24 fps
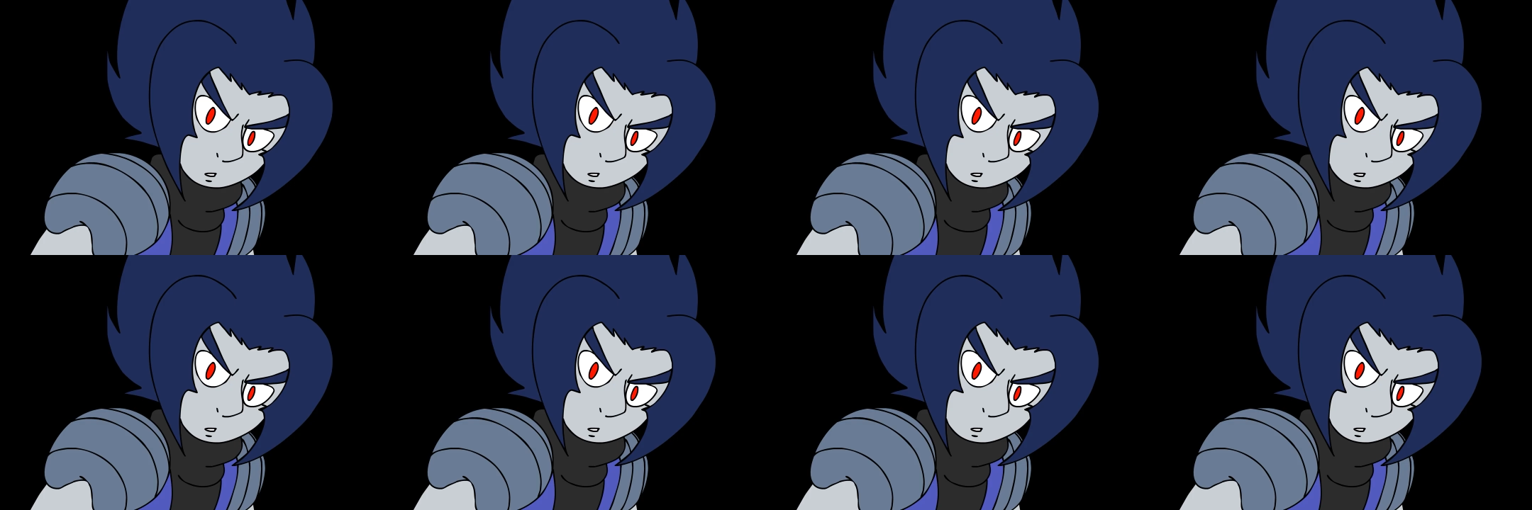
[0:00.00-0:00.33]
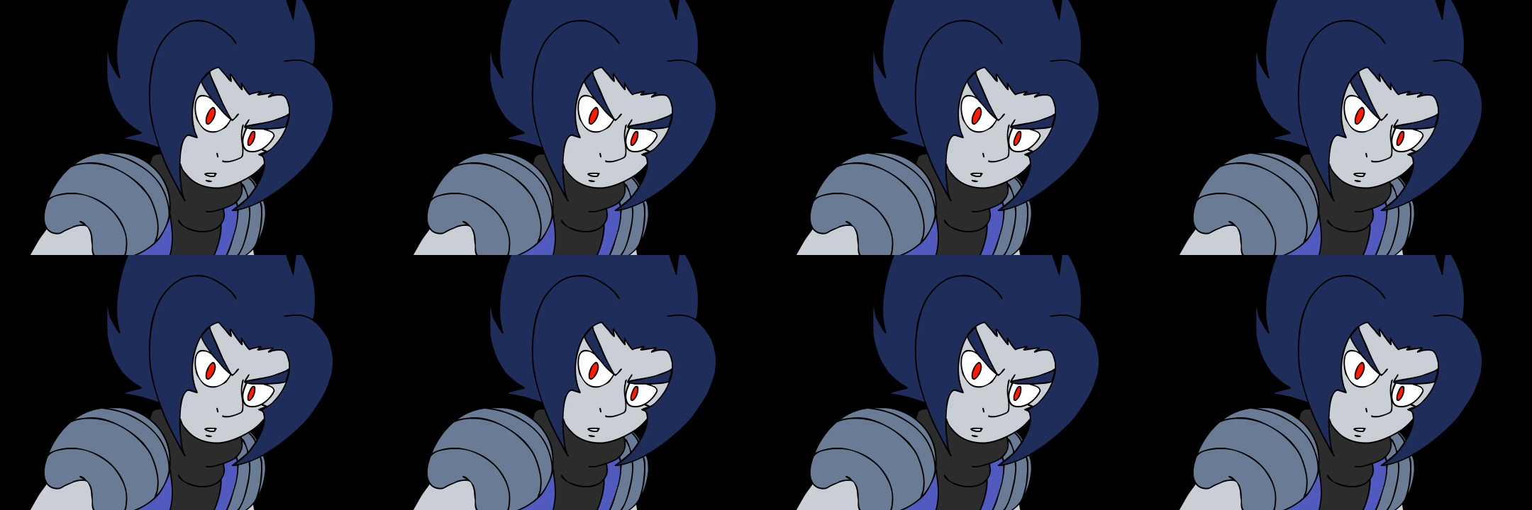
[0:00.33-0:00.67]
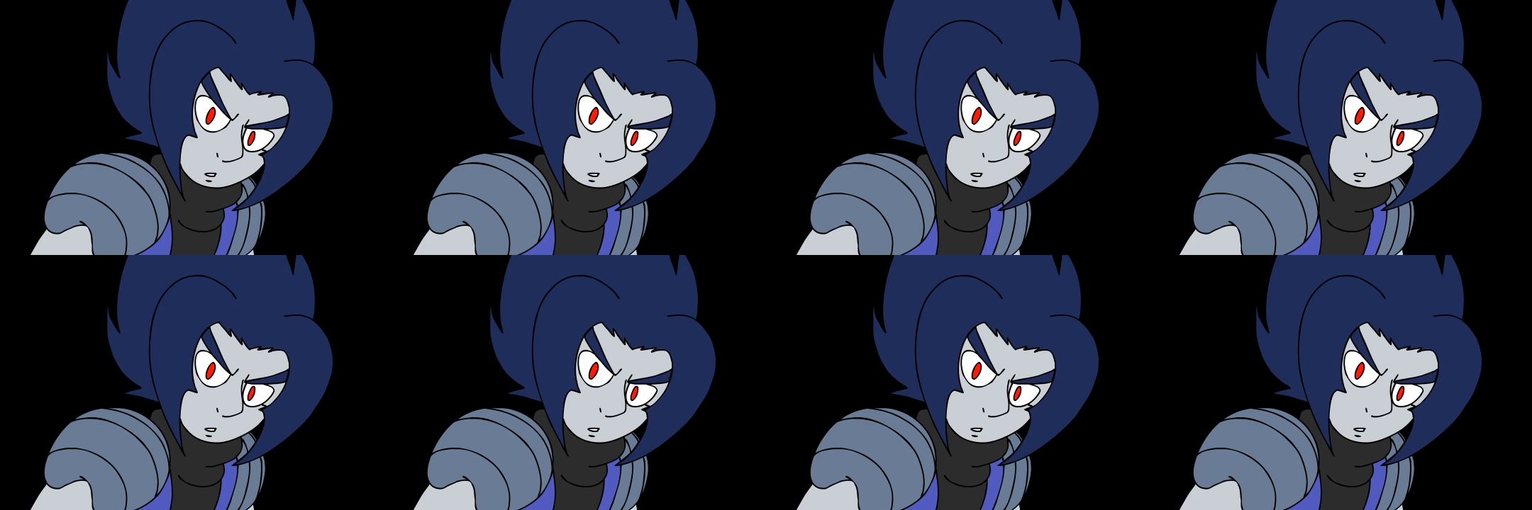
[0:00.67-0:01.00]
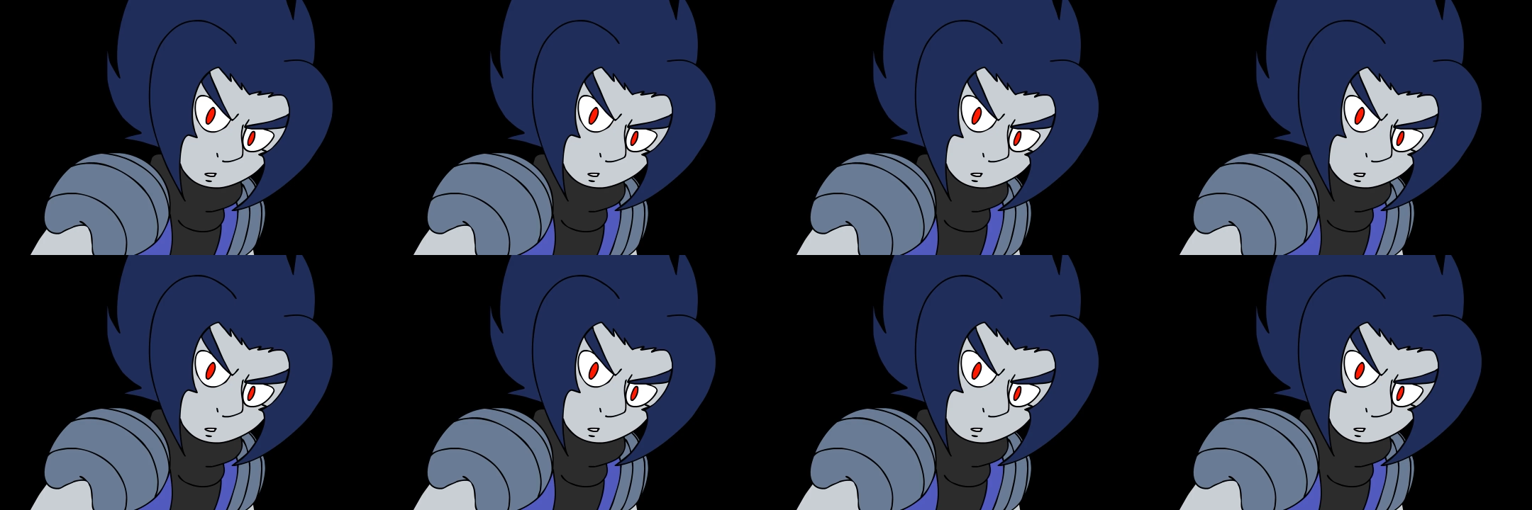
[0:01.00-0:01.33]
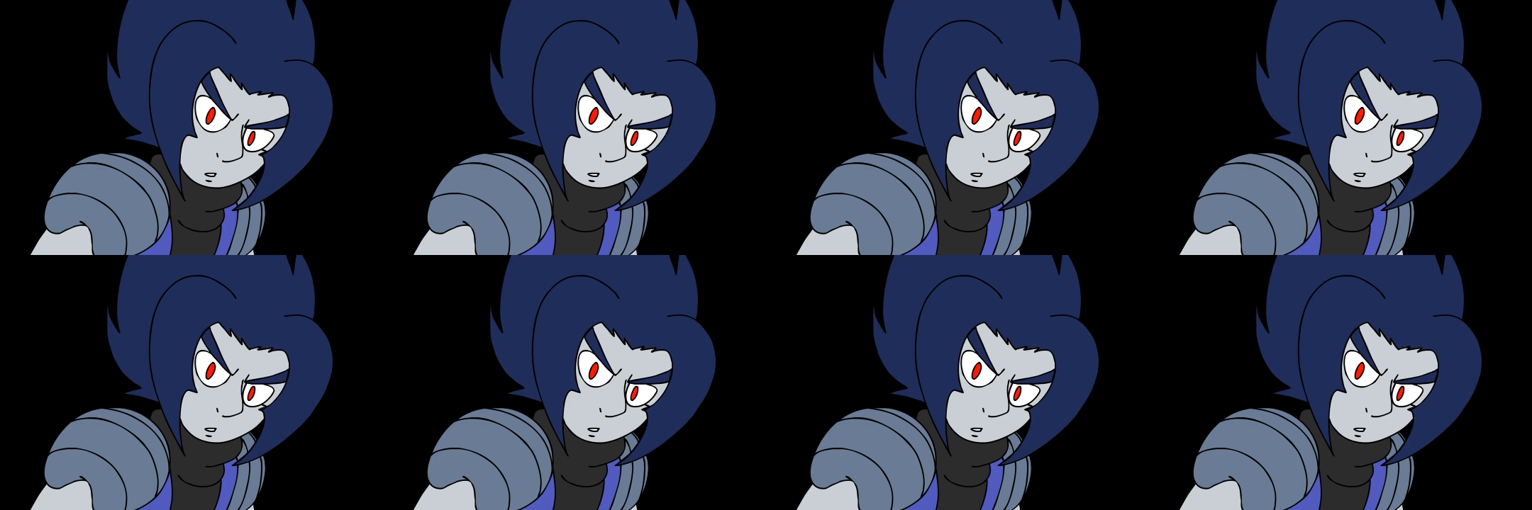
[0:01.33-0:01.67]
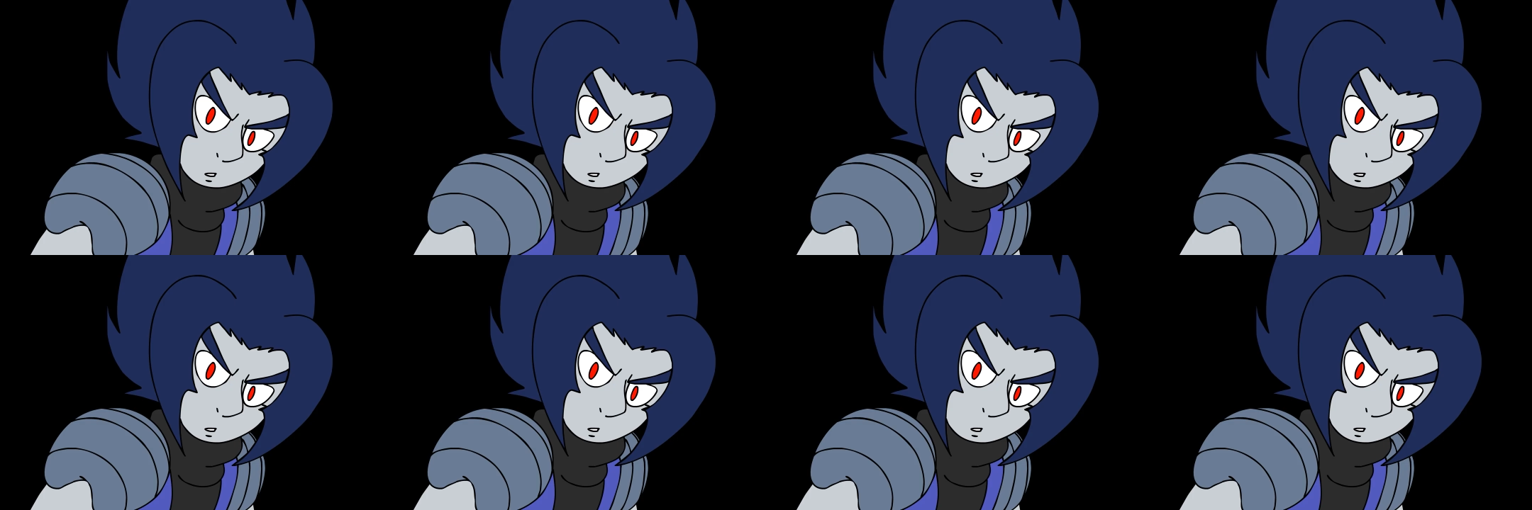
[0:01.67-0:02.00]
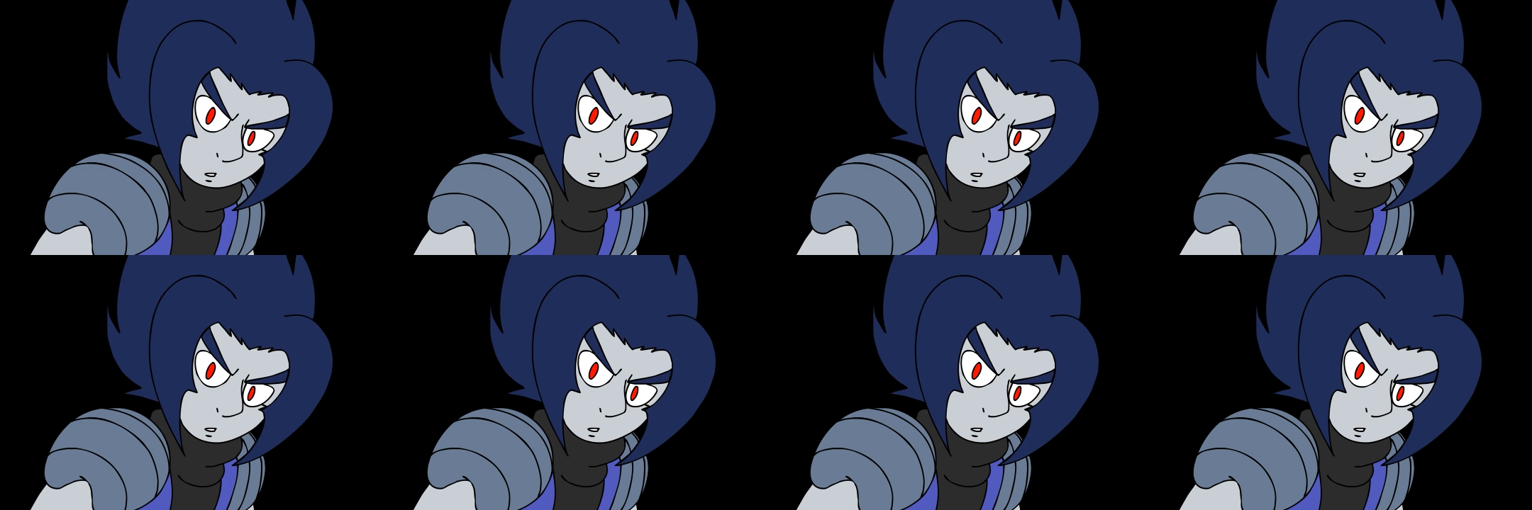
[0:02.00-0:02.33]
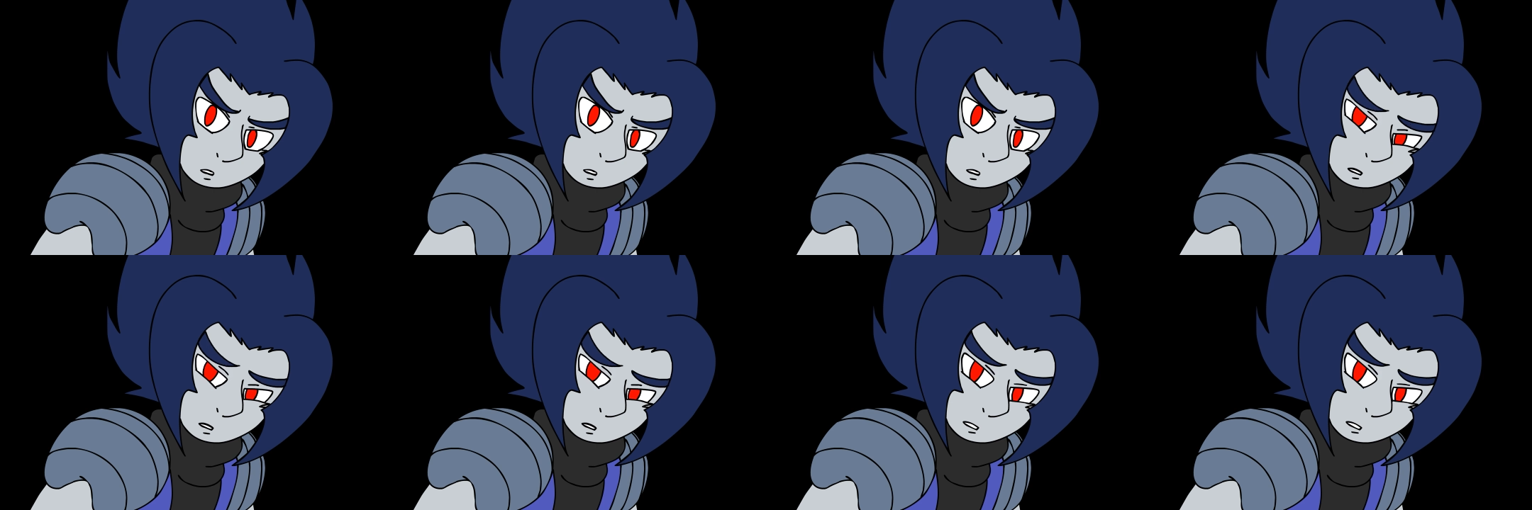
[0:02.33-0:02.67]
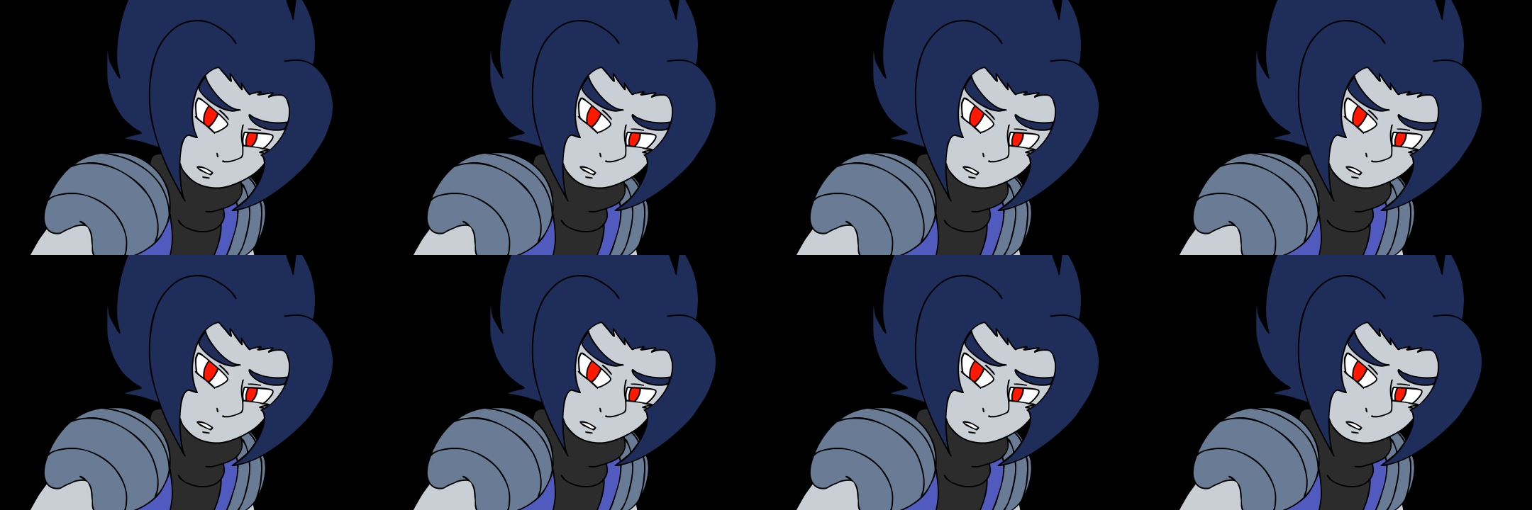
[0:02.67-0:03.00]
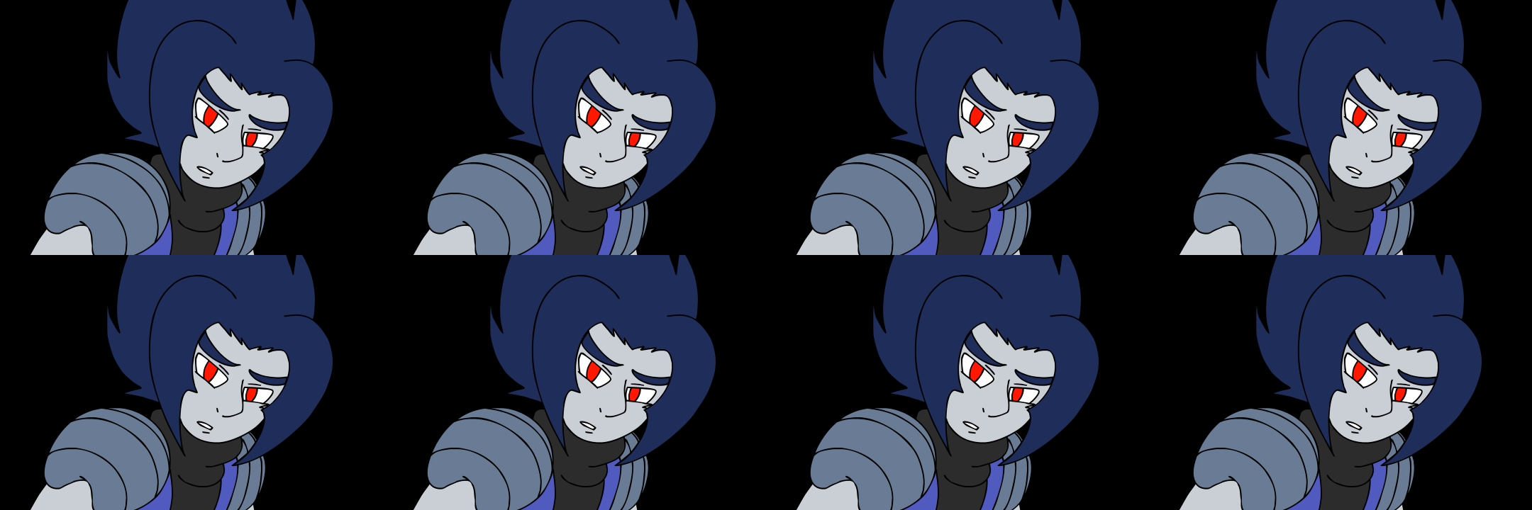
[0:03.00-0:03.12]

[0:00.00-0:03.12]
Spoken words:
(no speaker visible)